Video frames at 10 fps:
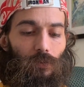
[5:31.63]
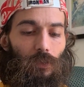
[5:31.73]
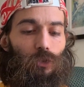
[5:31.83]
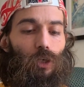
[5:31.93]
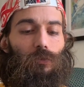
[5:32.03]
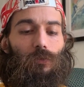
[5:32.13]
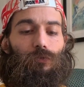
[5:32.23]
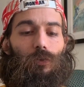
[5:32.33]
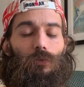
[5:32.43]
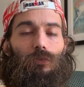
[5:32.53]
in terms
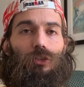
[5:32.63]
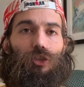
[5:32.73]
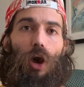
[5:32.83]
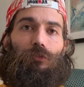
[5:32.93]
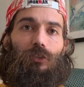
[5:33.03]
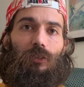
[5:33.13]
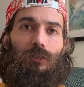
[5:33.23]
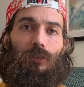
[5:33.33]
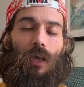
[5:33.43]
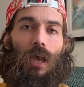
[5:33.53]
of
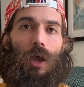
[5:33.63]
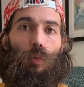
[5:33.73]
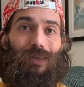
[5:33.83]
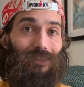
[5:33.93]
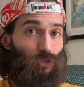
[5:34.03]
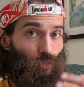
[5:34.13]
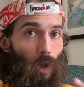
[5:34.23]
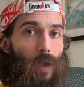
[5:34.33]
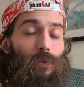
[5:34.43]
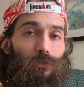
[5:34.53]
softness, when it's
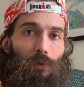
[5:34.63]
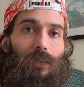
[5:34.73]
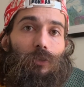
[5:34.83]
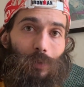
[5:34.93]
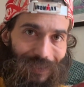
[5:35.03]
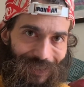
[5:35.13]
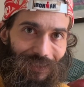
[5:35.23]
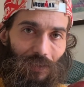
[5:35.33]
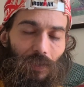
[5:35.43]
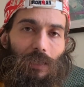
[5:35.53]
ripe and ready to
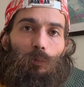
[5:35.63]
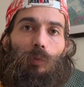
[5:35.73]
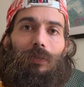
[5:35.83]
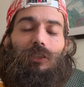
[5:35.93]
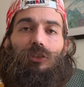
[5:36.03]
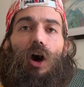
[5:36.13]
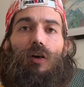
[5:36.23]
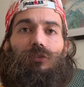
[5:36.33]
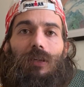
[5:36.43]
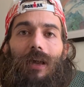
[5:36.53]
eat, it will be
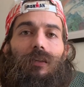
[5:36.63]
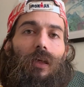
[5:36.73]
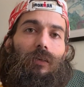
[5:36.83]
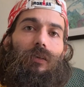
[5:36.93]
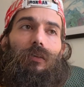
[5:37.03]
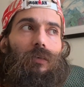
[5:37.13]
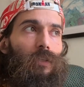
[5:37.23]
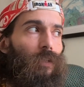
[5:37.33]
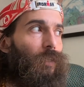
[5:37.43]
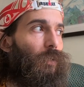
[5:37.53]
soft, kind of like
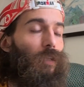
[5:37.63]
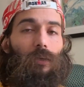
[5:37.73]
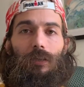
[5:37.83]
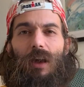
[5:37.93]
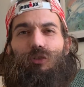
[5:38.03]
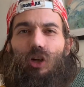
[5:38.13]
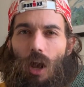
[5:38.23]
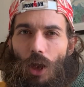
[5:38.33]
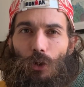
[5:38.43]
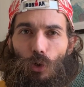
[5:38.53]
an
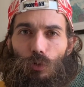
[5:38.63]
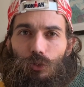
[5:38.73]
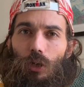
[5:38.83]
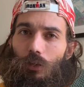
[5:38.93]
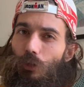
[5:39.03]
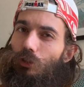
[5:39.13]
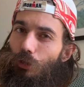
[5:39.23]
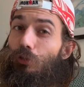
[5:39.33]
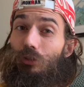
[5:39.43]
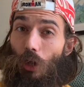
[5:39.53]
avocado. Not
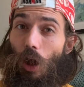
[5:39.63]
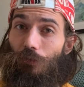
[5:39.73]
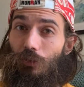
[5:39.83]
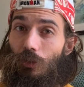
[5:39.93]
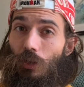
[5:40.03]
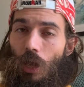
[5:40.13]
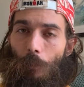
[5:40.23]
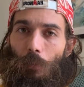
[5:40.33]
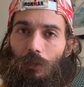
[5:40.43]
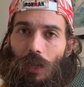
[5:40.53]
too soft,
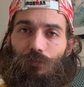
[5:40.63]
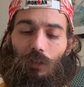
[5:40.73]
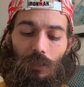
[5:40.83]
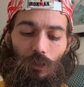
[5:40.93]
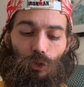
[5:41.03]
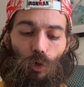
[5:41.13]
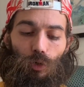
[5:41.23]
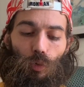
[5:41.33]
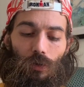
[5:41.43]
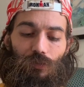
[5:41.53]
but definitely,
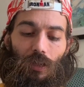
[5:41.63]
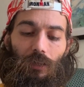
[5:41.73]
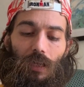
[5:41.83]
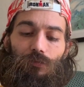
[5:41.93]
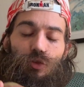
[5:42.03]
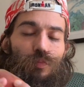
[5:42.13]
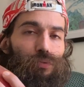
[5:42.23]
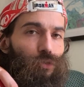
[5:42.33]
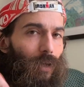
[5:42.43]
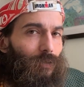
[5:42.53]
you want to feel like if you
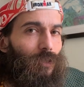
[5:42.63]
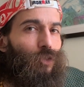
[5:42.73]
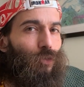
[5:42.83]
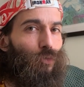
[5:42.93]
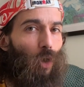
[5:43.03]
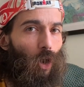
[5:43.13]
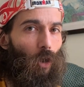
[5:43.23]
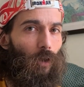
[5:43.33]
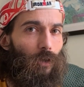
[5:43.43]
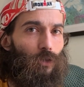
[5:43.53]
press it too
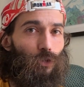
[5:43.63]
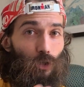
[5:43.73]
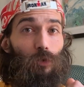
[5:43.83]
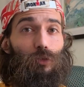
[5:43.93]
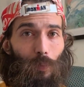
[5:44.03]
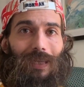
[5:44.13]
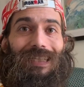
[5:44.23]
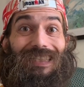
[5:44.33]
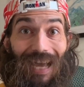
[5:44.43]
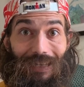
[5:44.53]
hard, you're going to make
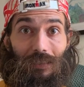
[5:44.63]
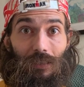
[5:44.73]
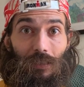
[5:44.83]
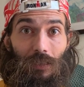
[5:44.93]
a dent.